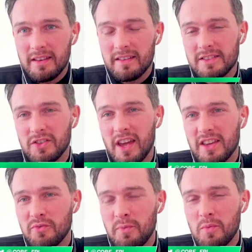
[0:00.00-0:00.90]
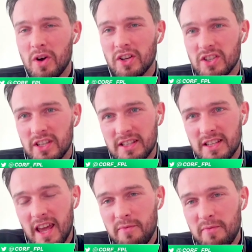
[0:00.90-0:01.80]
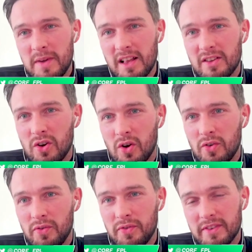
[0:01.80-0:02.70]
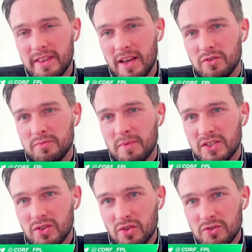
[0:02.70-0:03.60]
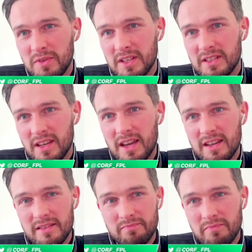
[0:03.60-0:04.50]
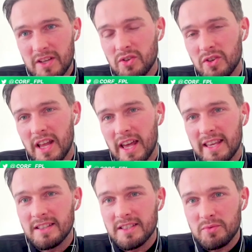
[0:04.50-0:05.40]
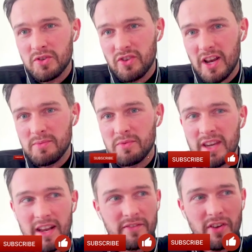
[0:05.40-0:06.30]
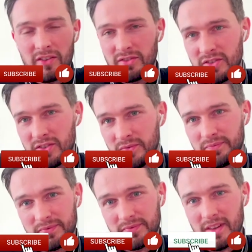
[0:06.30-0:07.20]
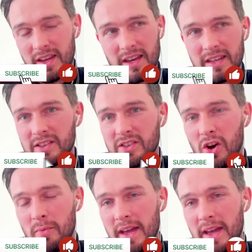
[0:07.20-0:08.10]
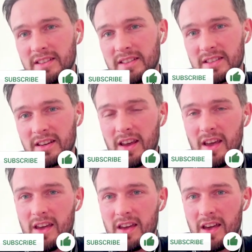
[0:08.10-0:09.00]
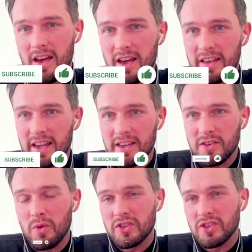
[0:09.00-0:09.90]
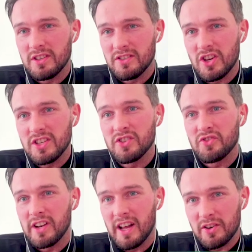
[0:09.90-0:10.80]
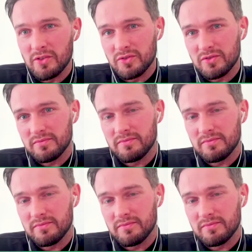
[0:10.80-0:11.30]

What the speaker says: So yeah, you've been watching FPL Corf. That was my source meter. Make sure you like and subscribe and get involved in the comments. Yeah, you're watching Chasing Green Arrows.